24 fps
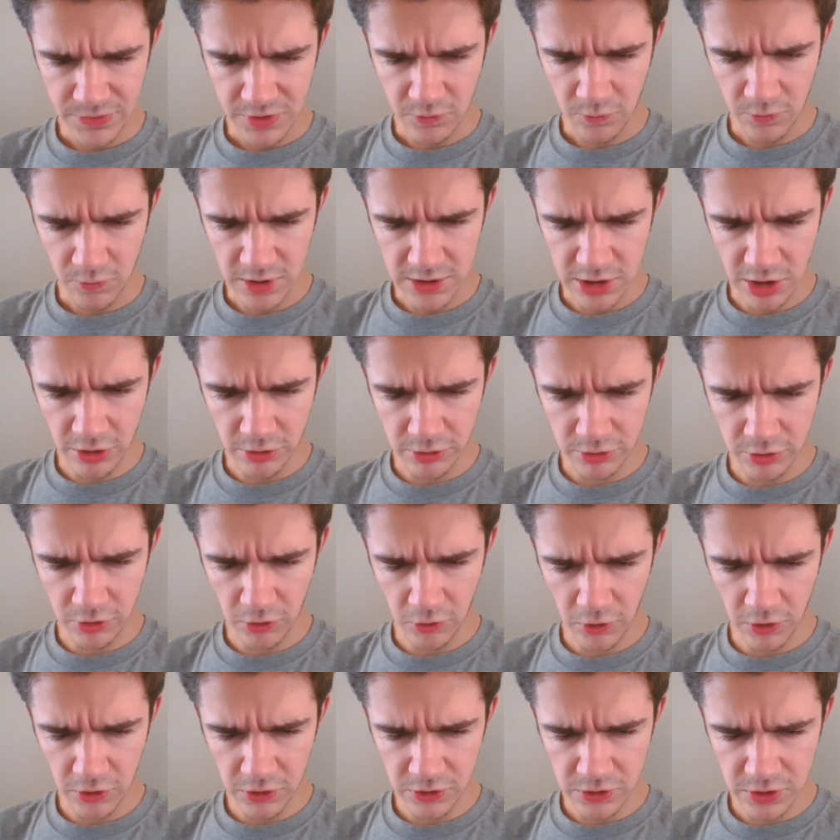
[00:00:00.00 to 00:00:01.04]
We know,
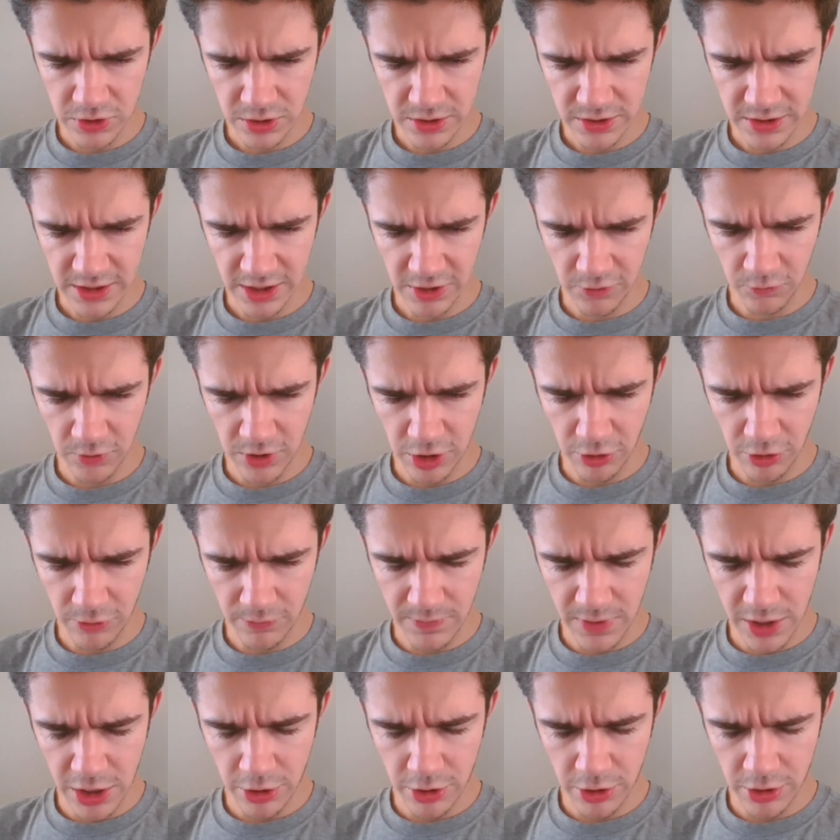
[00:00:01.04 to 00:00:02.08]
Lord, that we are
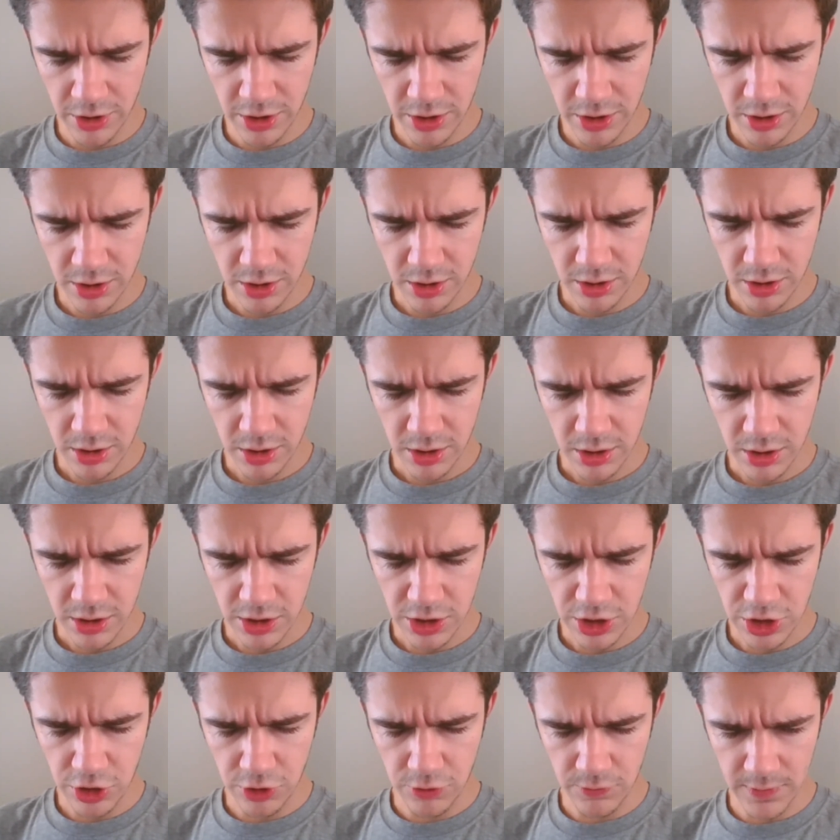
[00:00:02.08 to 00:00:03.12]
mere
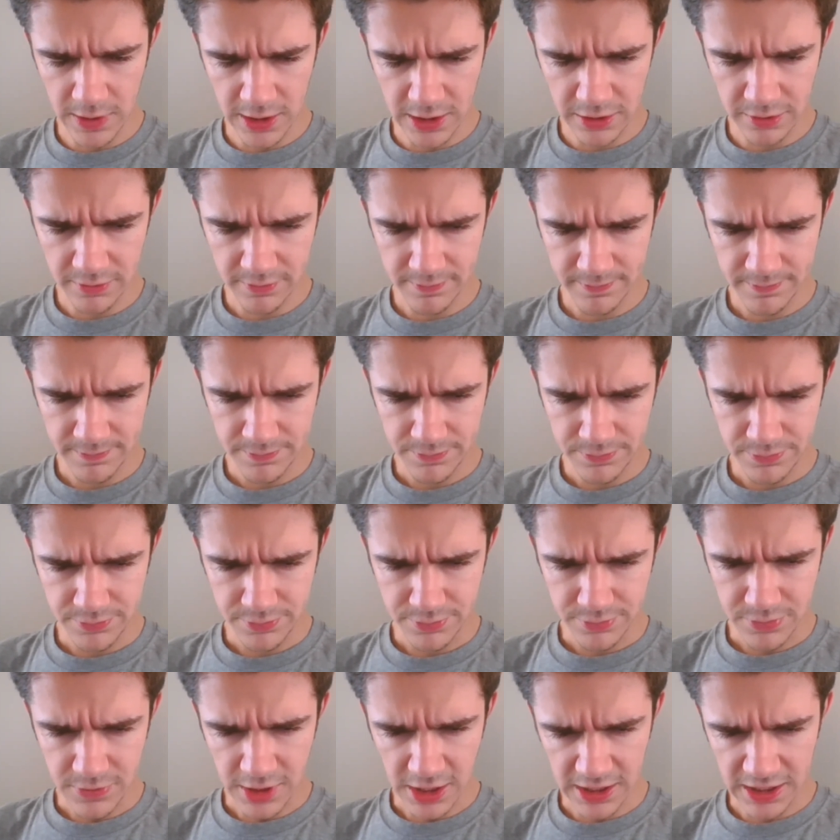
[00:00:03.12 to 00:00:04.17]
human
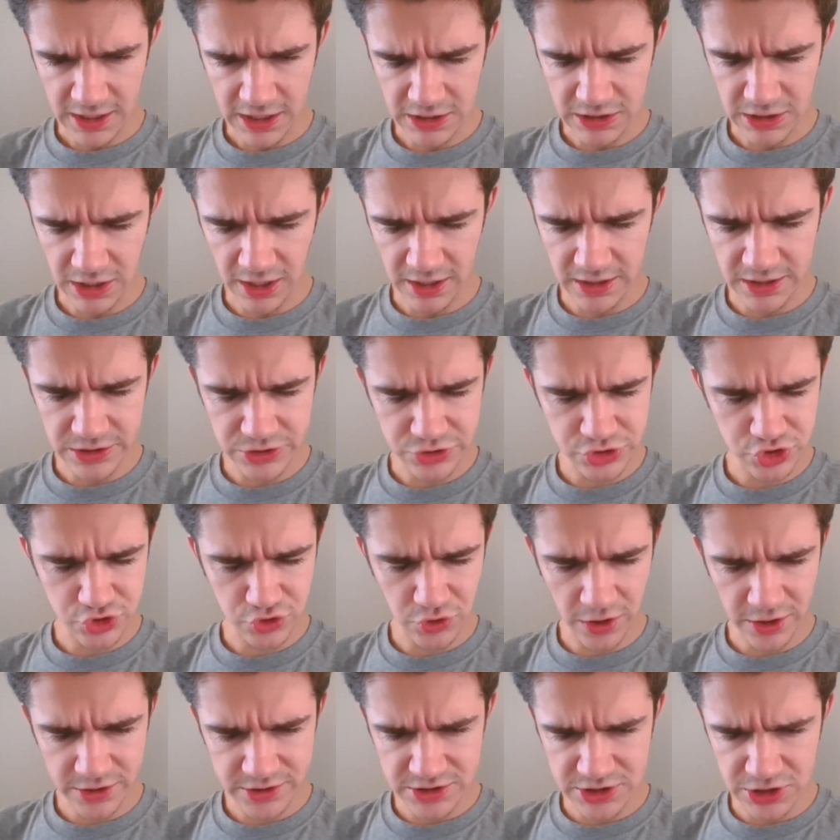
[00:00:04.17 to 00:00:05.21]
and cannot
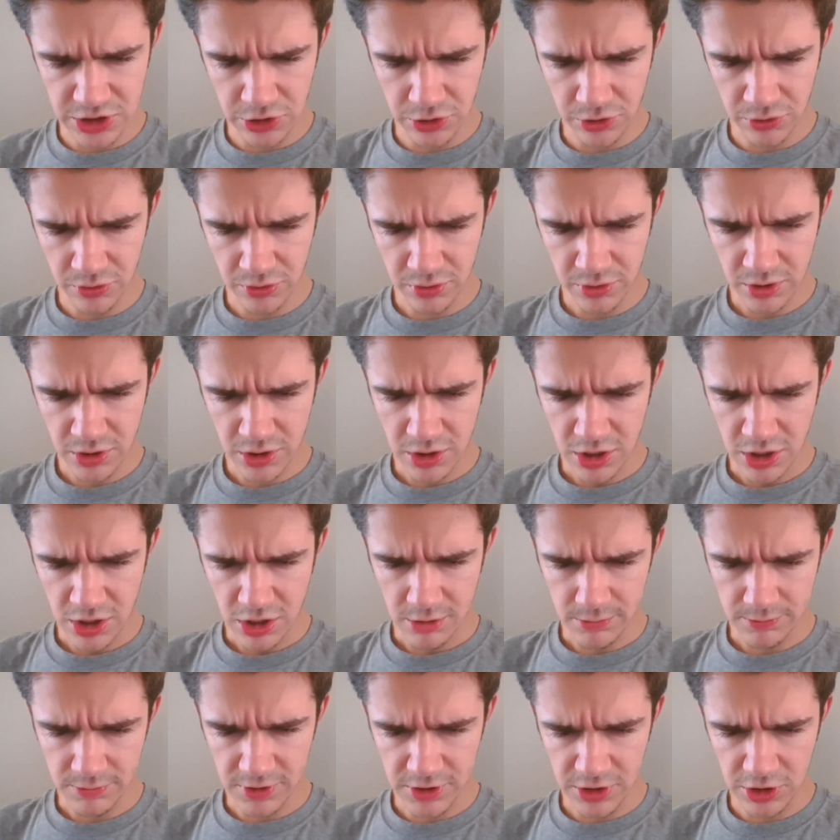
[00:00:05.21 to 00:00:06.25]
instruct you,
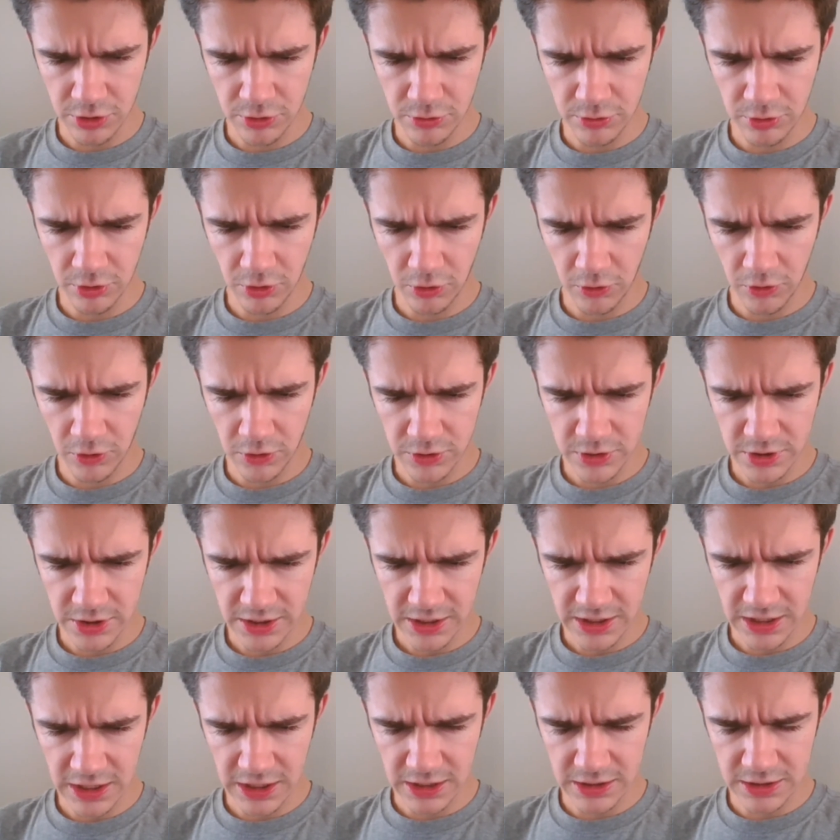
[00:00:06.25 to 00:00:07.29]
but you, Lord,
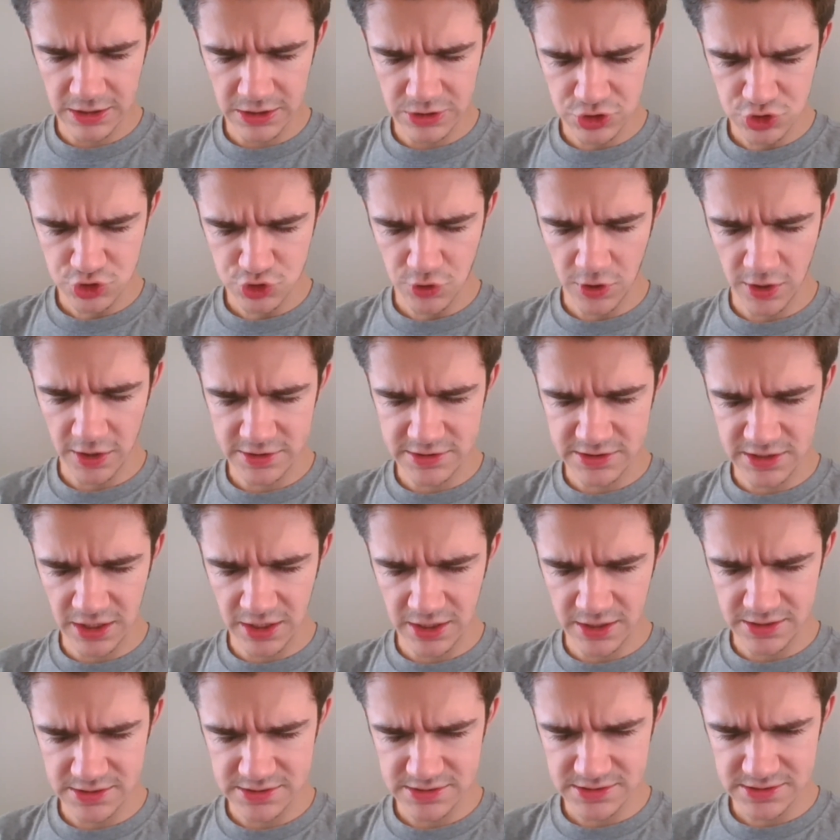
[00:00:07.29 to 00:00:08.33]
can instruct
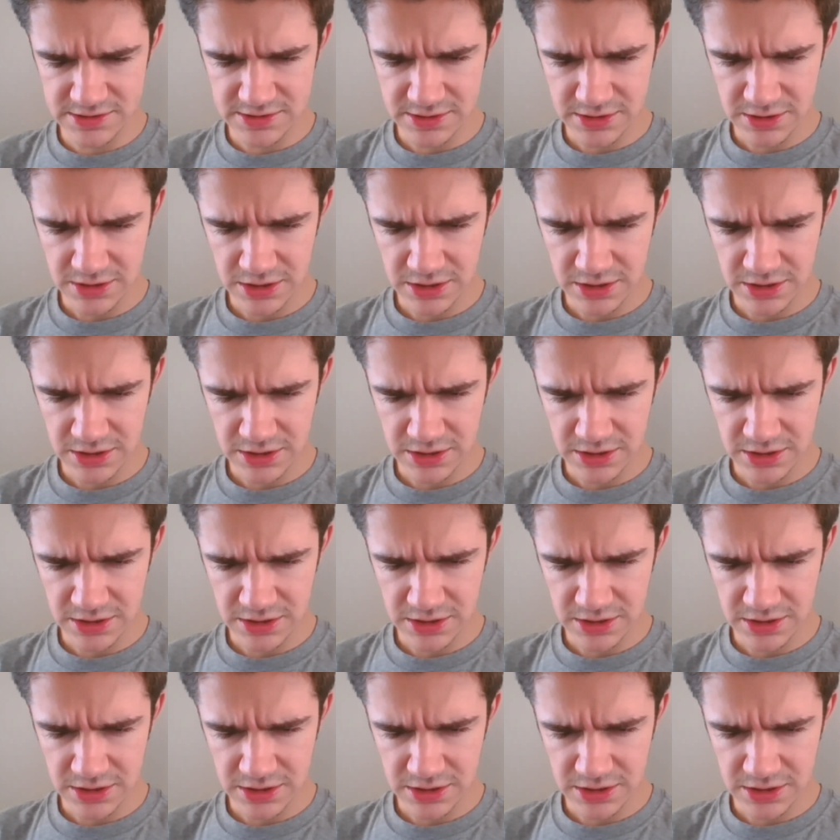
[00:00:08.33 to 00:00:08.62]
us.